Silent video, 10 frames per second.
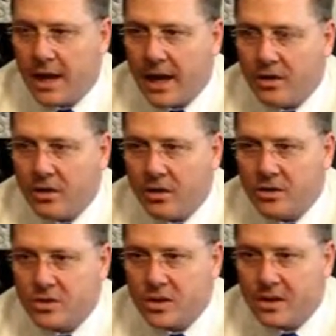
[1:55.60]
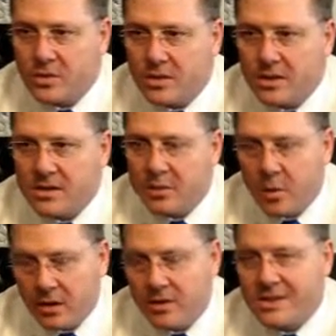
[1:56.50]
agriculture has been
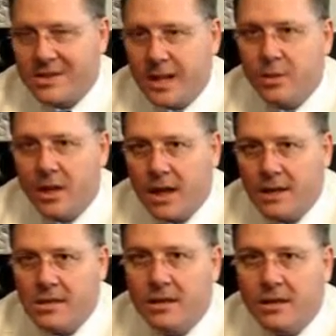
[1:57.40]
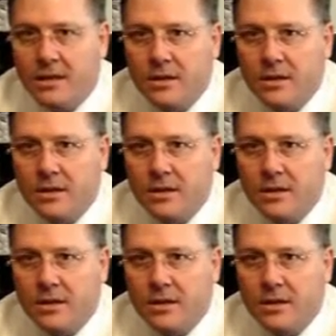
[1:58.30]
somewhat of a stabilizing